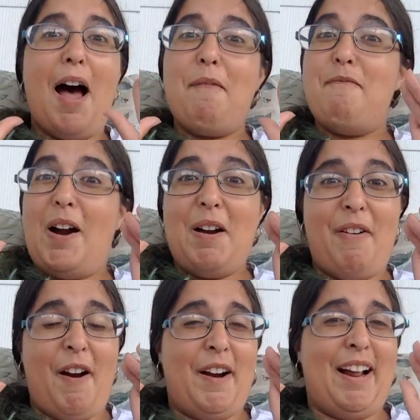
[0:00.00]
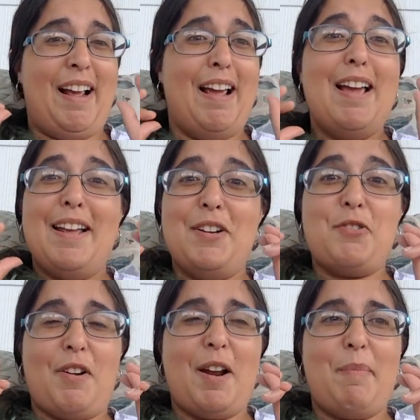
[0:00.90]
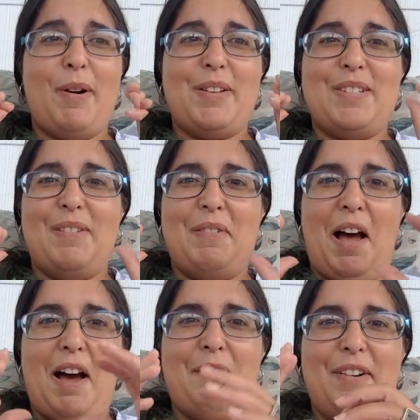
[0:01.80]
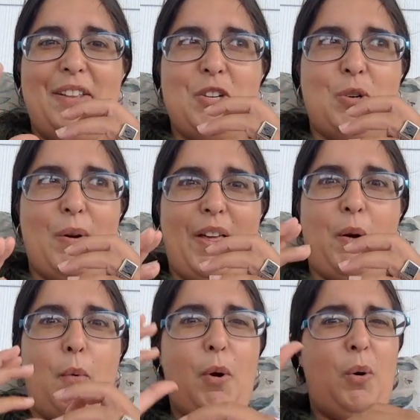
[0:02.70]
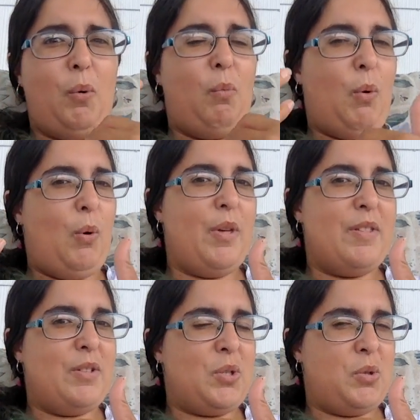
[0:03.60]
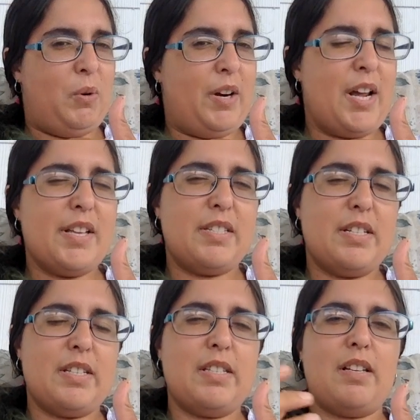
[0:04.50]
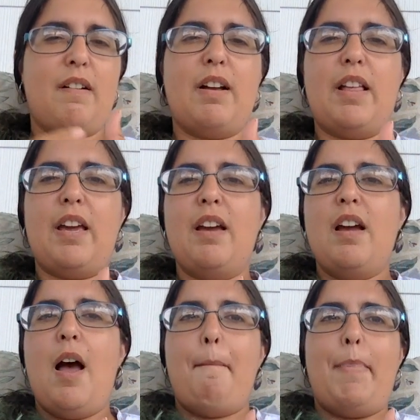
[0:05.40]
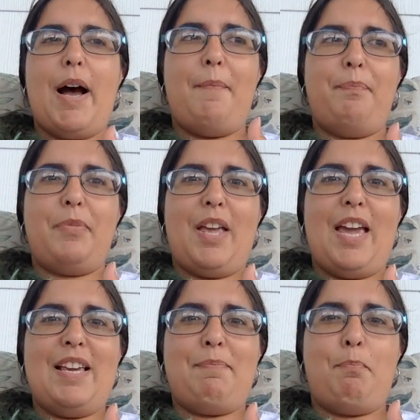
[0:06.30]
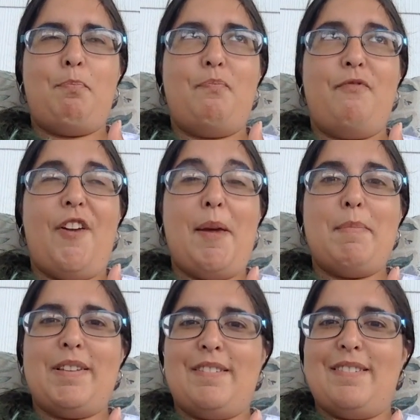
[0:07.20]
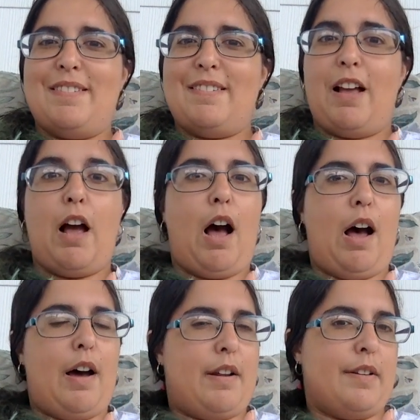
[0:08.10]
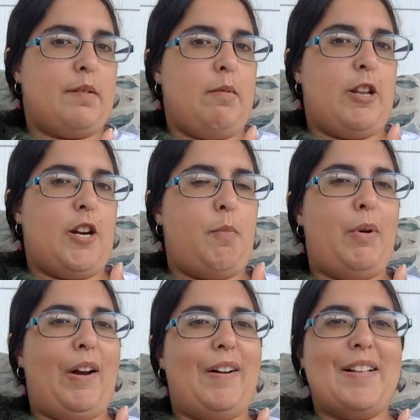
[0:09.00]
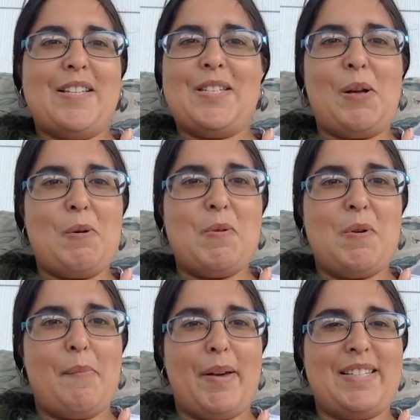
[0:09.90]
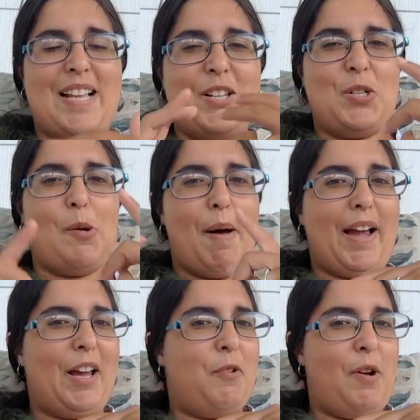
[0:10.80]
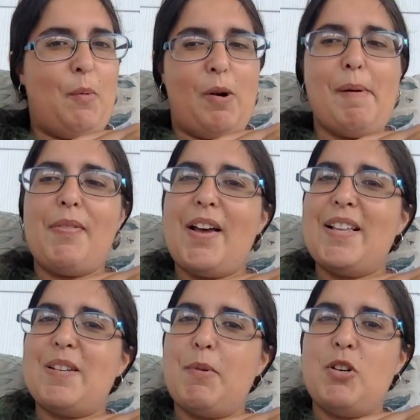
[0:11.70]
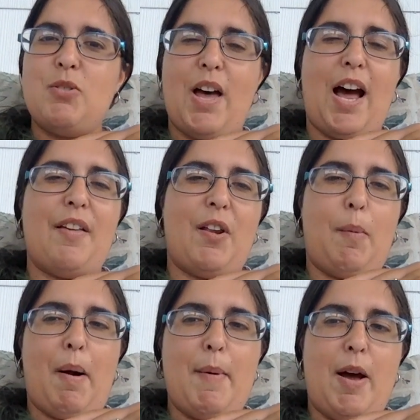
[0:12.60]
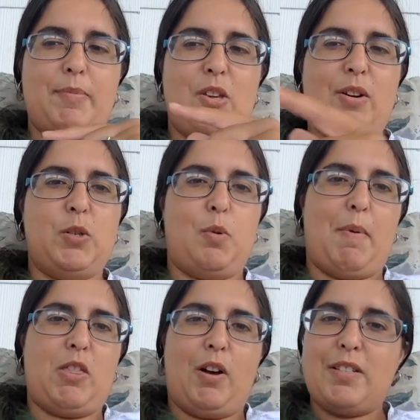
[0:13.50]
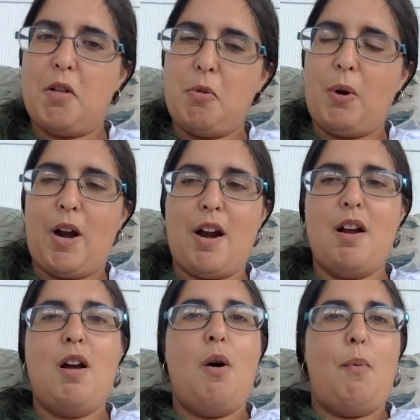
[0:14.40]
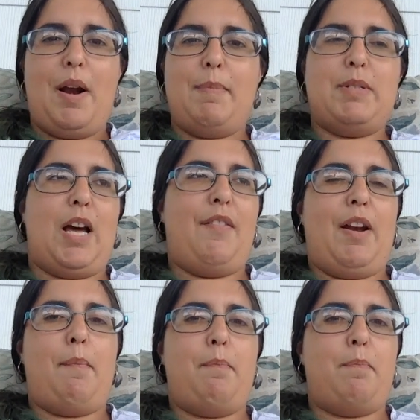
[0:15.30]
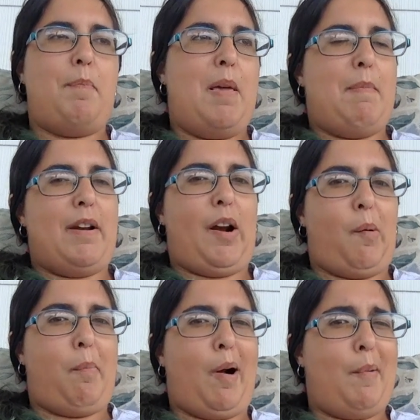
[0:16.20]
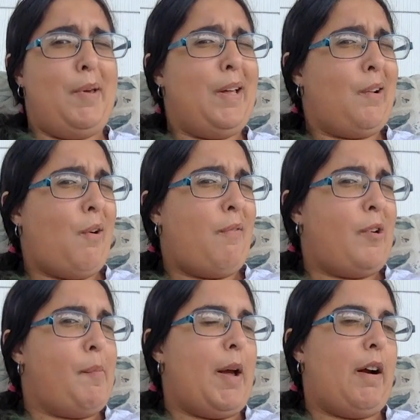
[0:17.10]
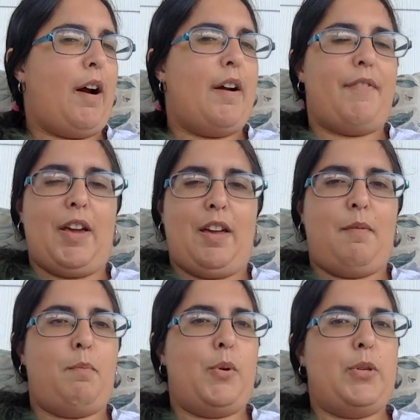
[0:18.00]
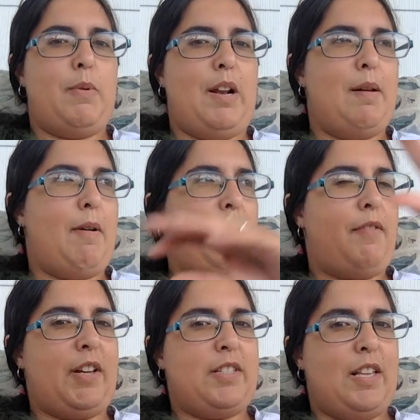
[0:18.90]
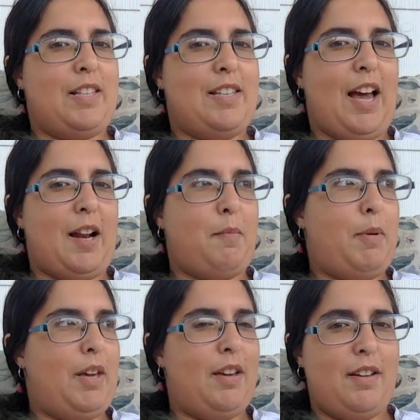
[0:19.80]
I'm very, very intrigued, but also I'm not really sure, like, what her role in the story is necessarily. But a famous god has made an appearance, so I'm excited to go back and read more about that. So I'm gonna do that, and then I'll probably update you guys with my thoughts on more when I'm done. And me and my dad are probably gonna go for a bike ride if I could persuade him out of fixing this canopy.